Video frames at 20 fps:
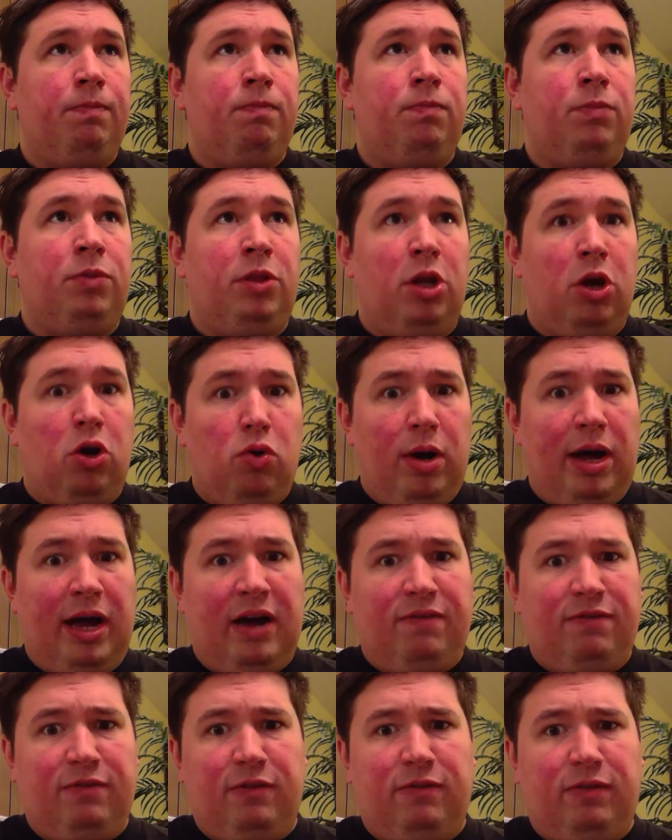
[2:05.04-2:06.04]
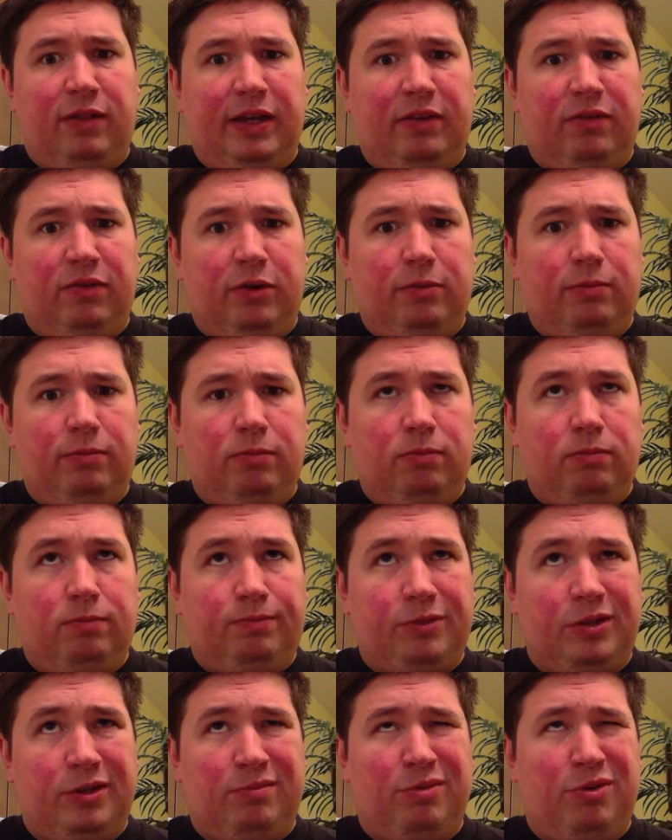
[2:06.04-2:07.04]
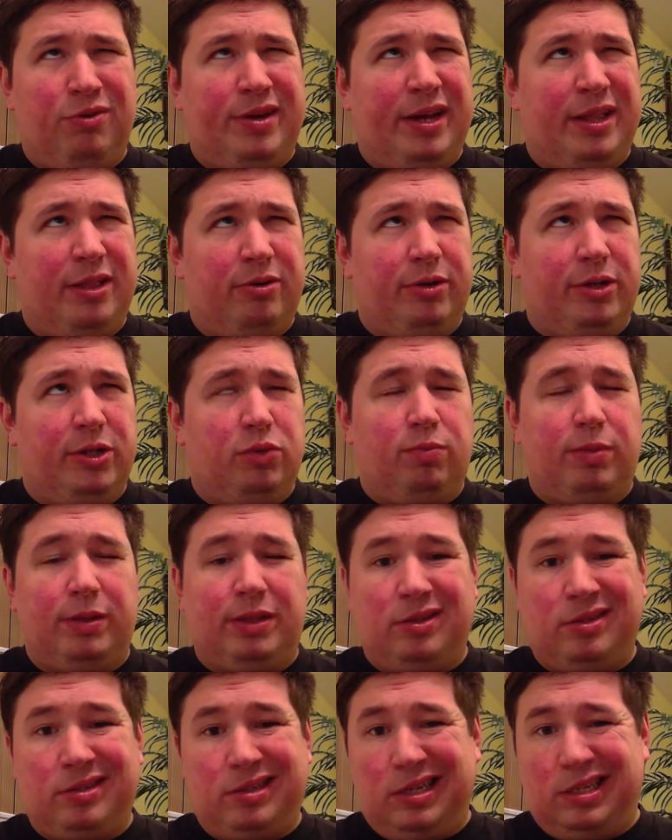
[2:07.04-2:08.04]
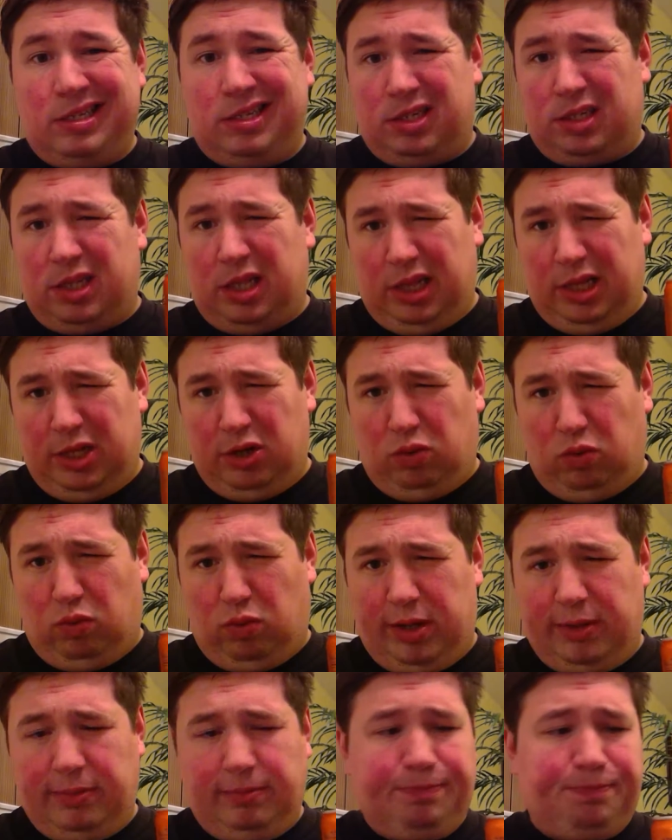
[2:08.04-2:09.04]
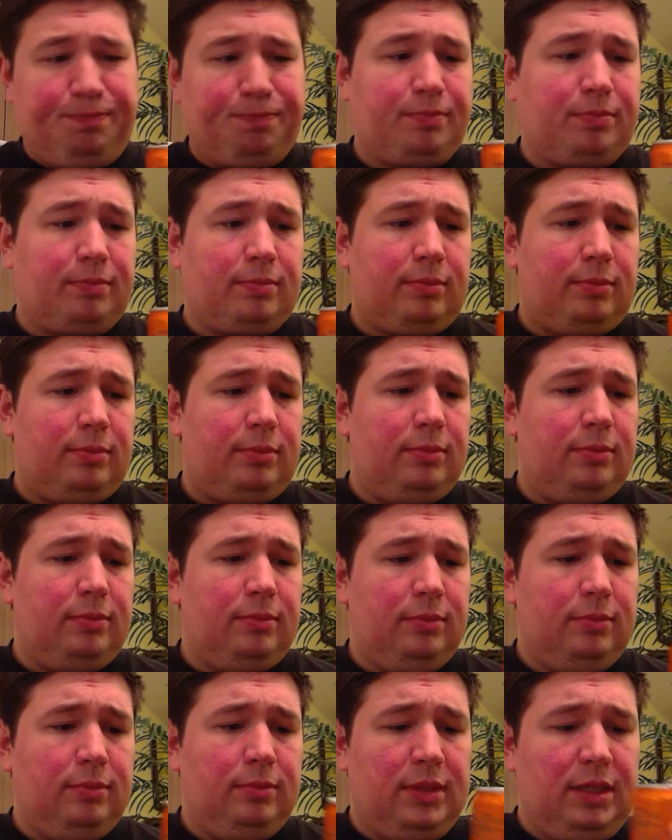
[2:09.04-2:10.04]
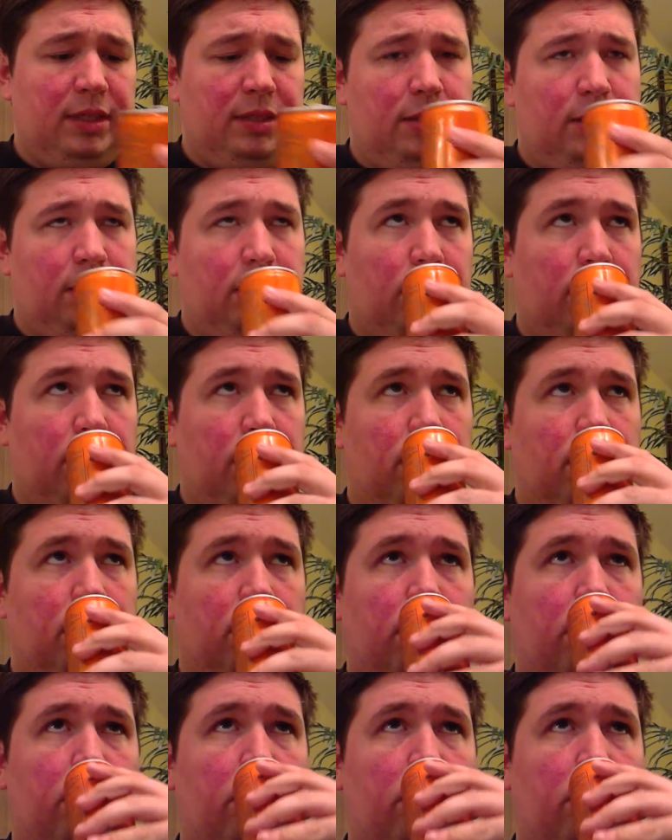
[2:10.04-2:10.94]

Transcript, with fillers: No after flavor. Well, okay, there is, but there's it's just a little one. Let's see here.